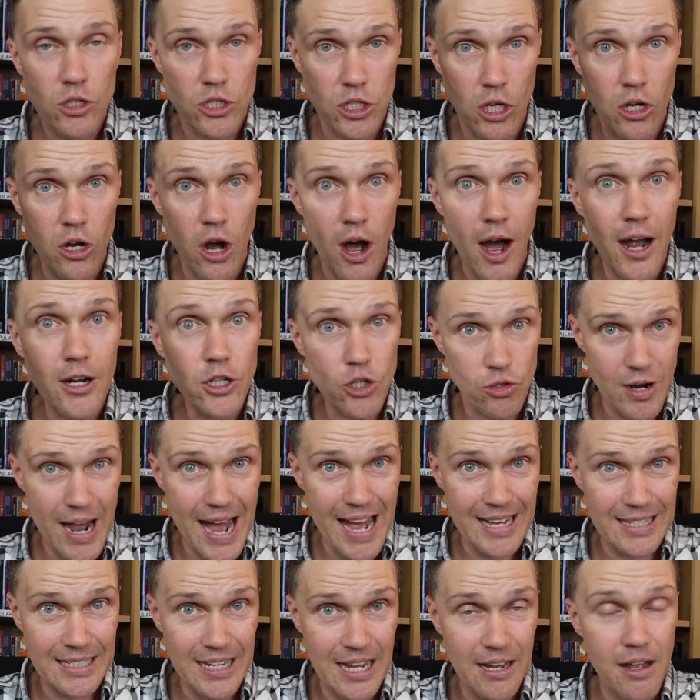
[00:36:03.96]
to
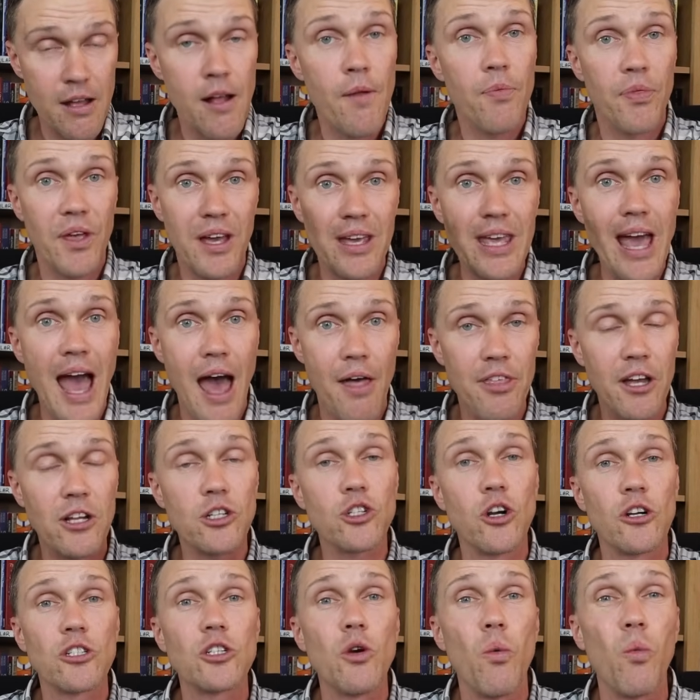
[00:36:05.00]
contrasting the Catholic
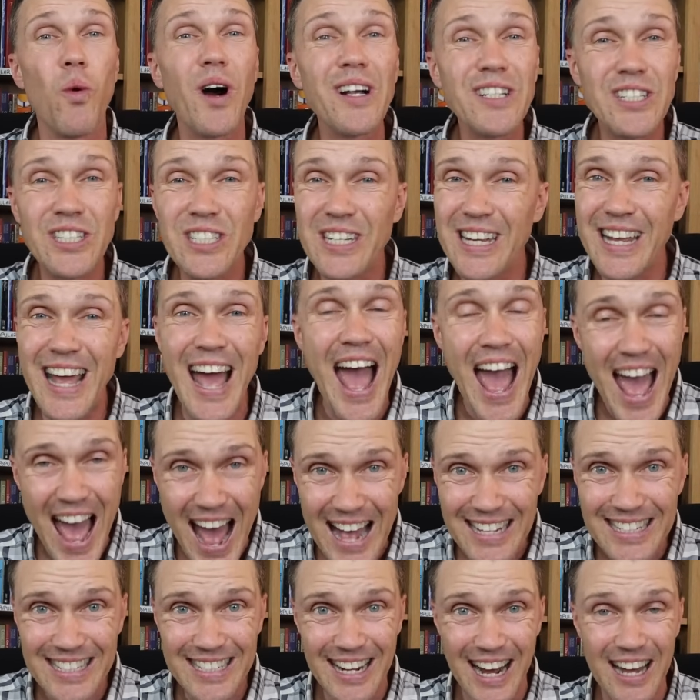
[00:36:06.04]
Church and what she
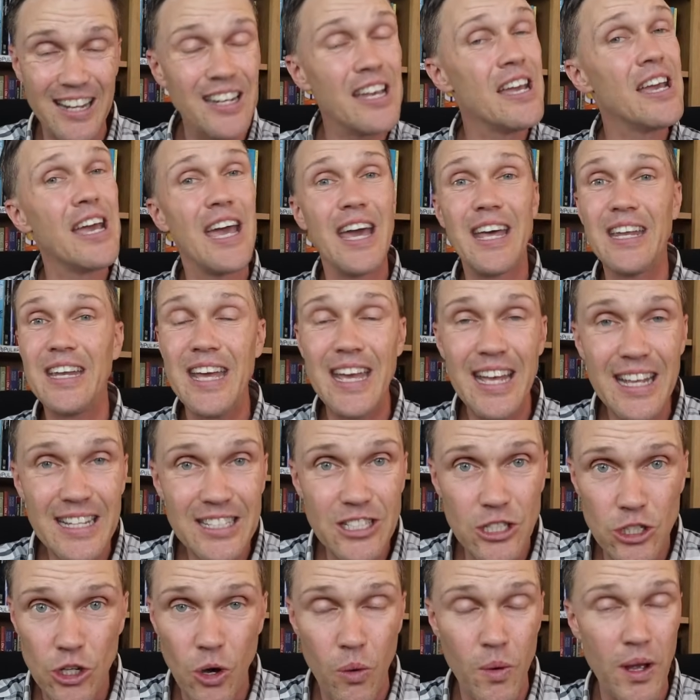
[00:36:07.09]
has done and
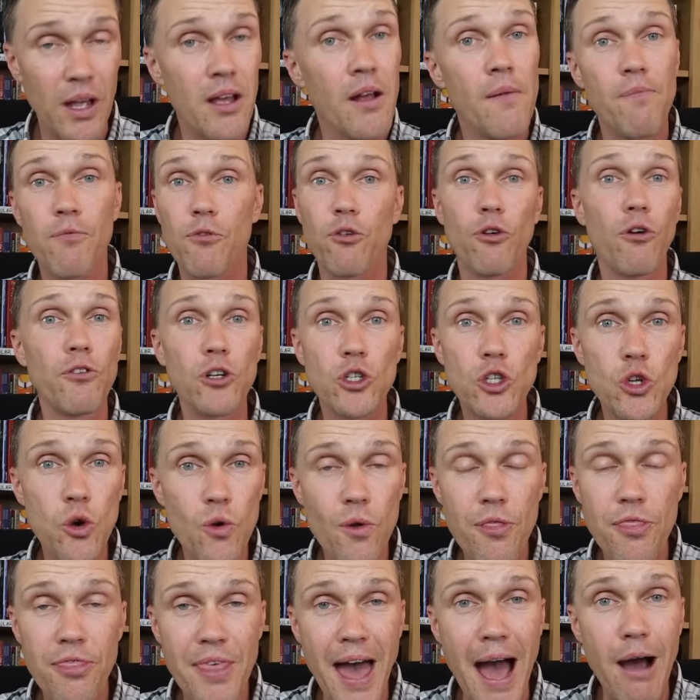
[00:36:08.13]
is doing for over
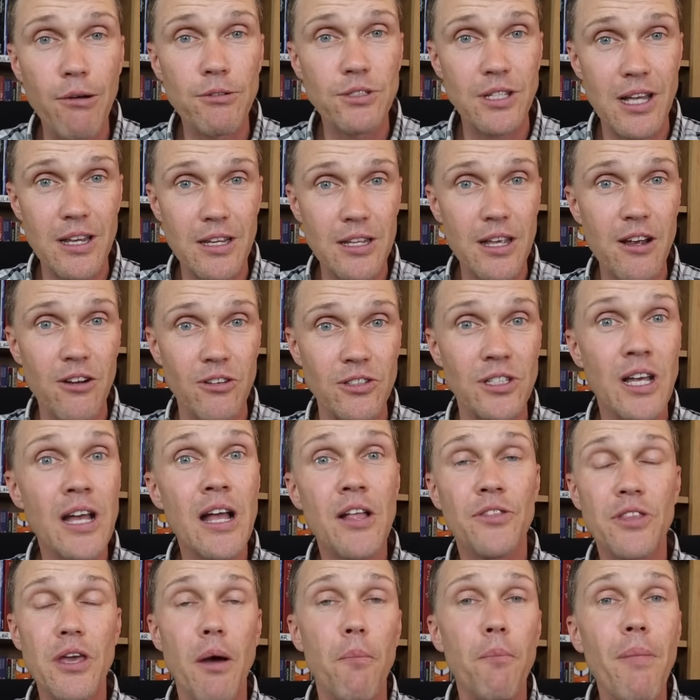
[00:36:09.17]
2,000 years.
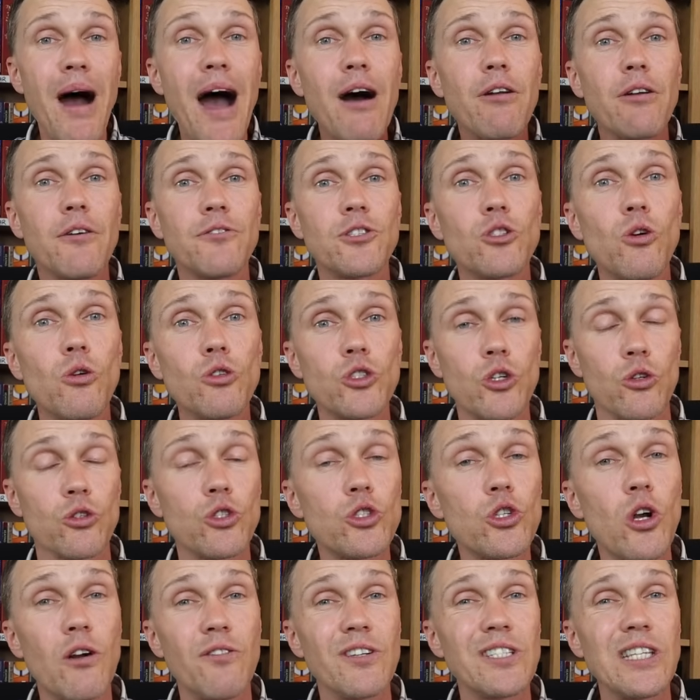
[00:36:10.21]
The amount of social
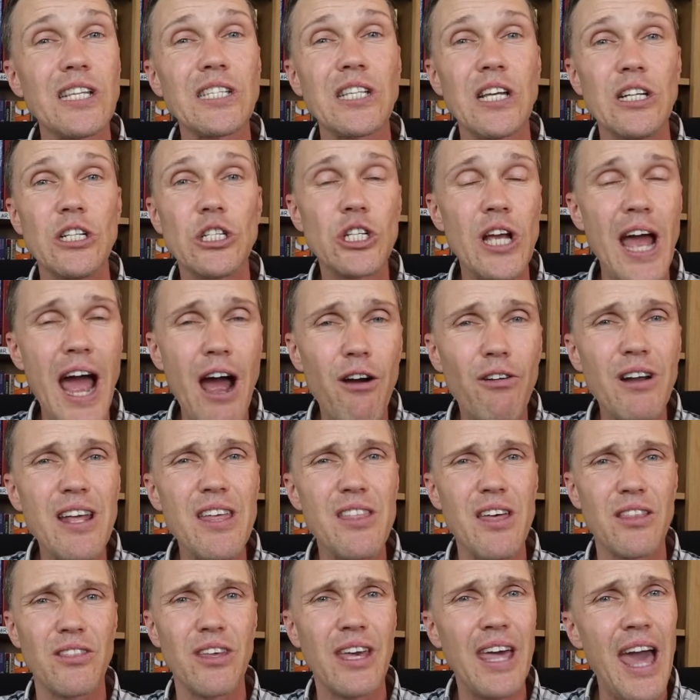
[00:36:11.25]
services and
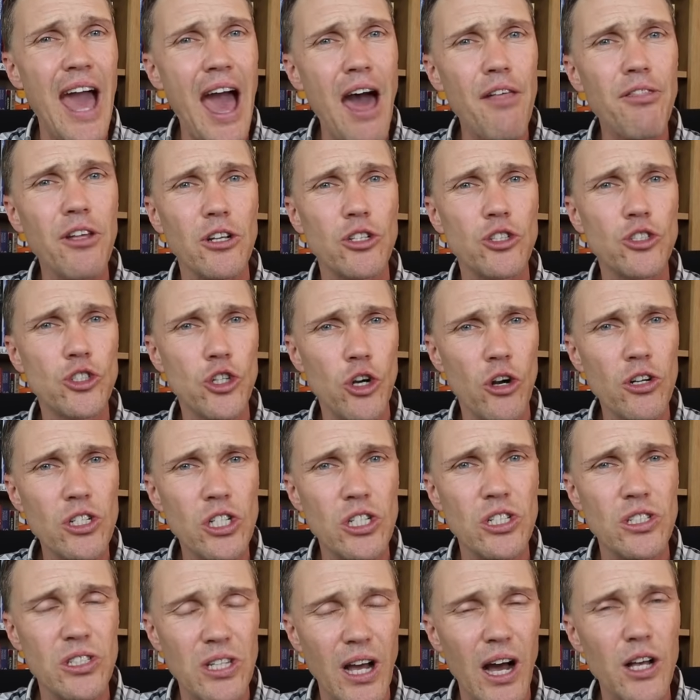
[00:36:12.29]
charity that the Catholic
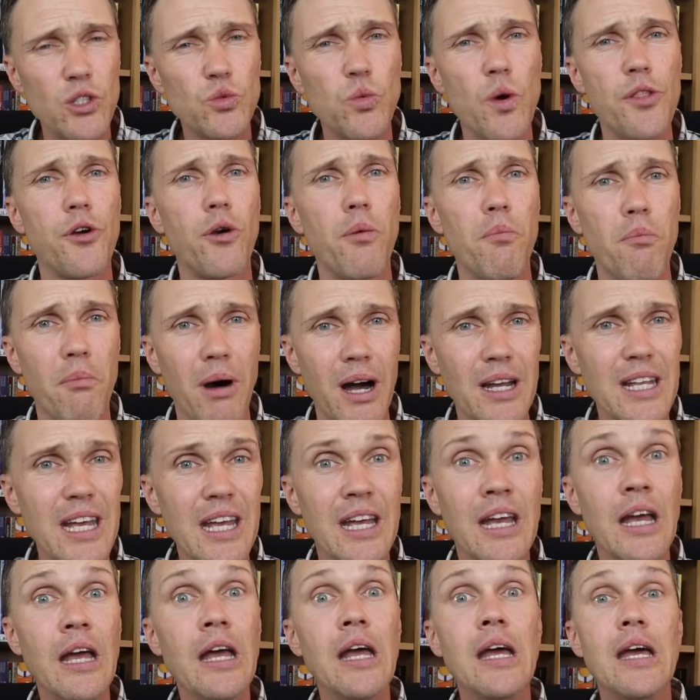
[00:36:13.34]
Church does with her
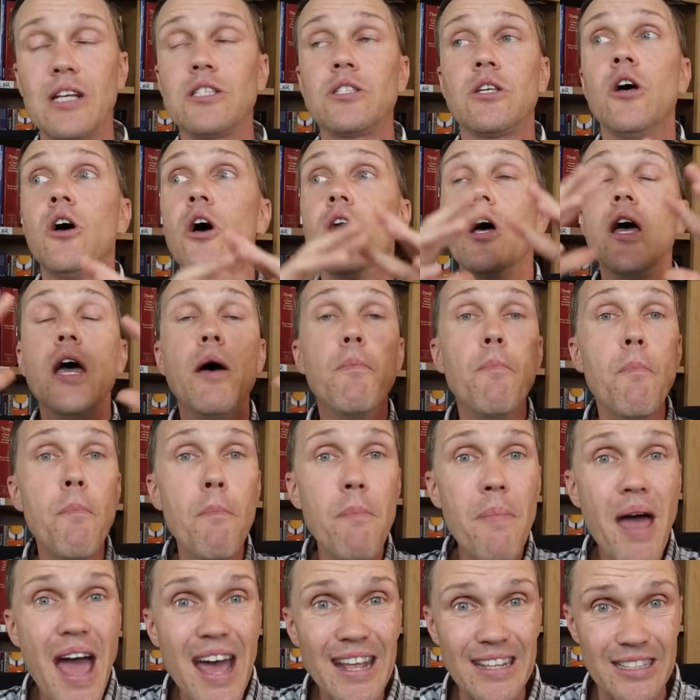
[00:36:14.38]
money, it's
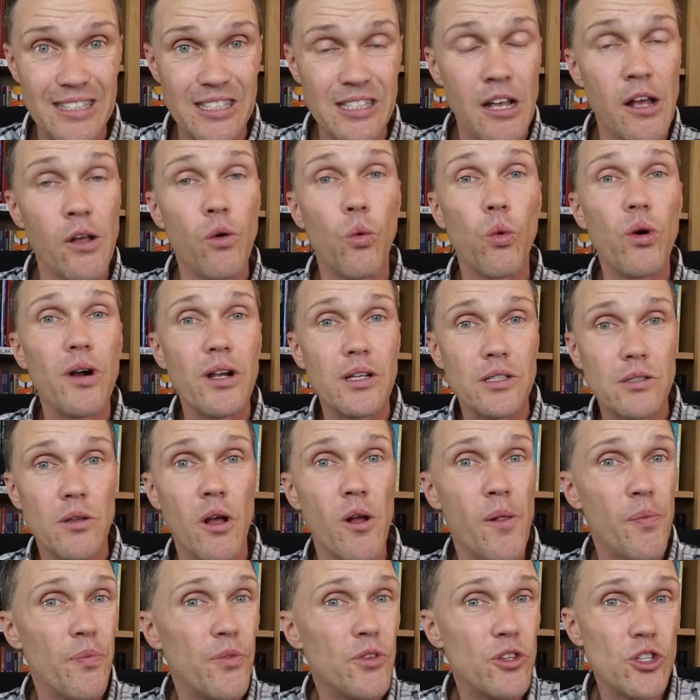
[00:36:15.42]
immense. Whereas
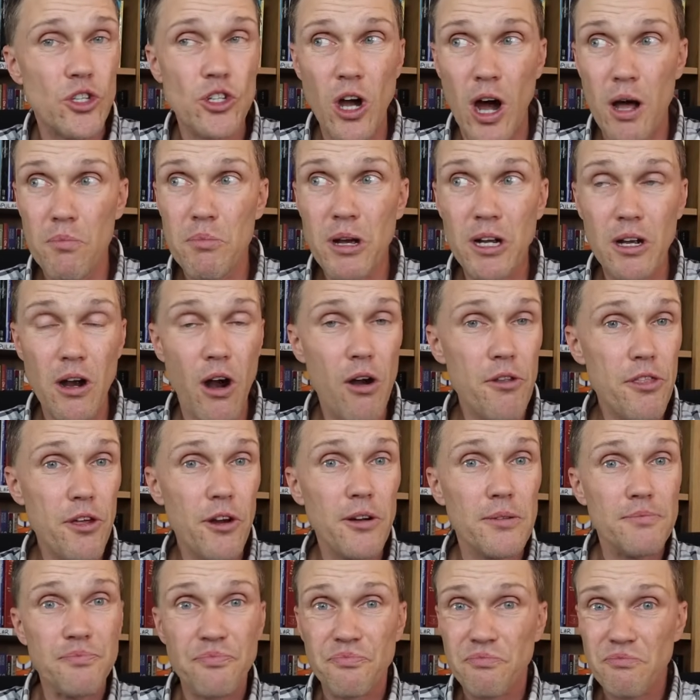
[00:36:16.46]
John
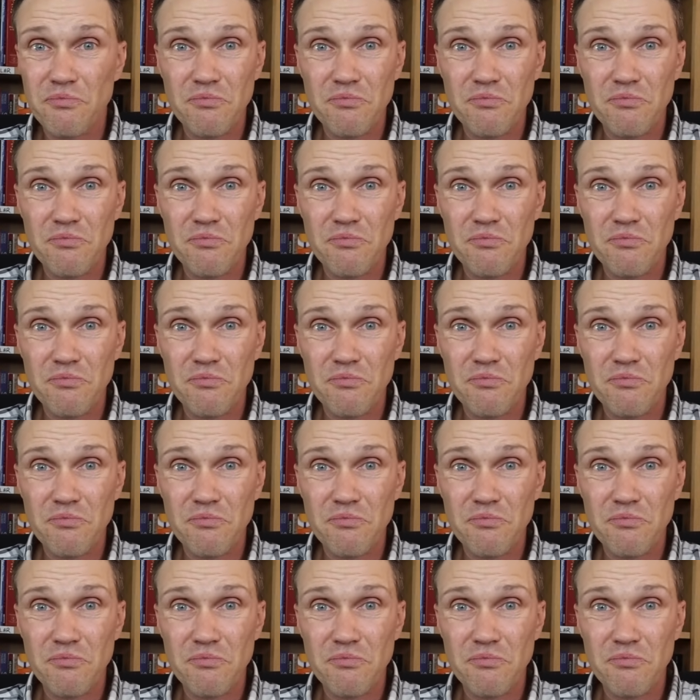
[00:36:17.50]
MacArthur